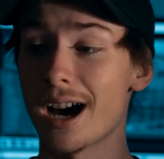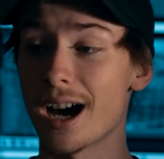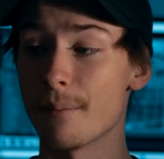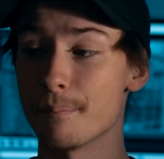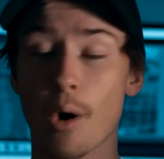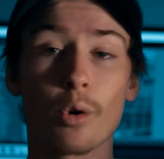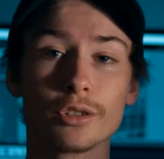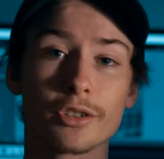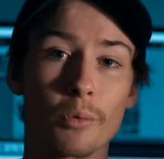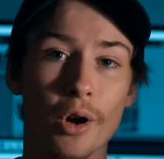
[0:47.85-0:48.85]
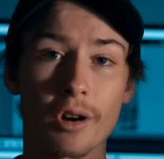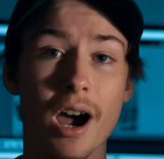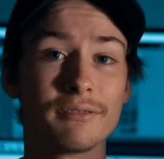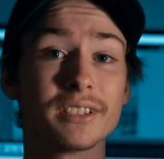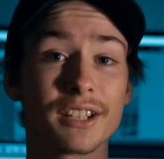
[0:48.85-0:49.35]
but all of the work
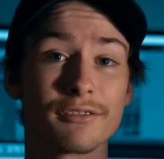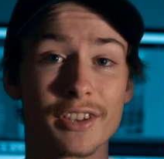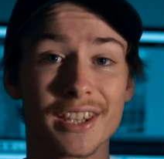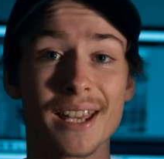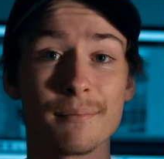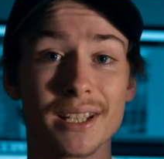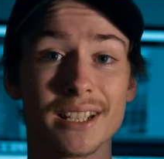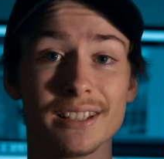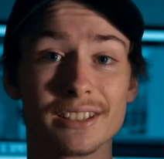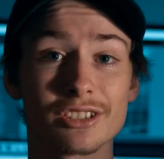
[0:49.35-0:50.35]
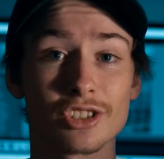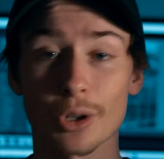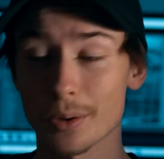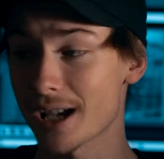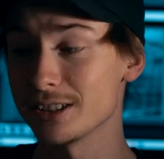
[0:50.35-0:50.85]
I've done for them is
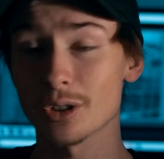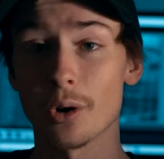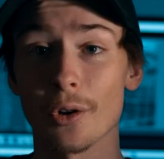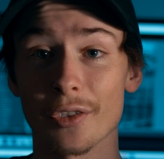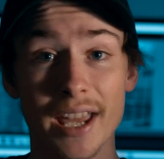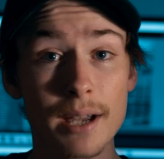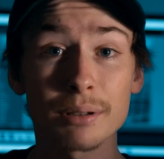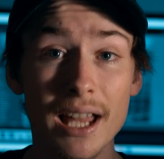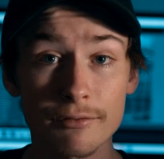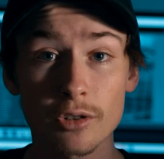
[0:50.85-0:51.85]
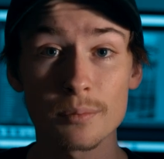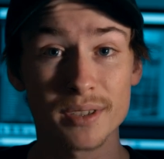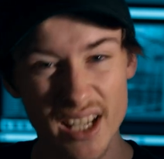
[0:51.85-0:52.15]
showcased on their platforms,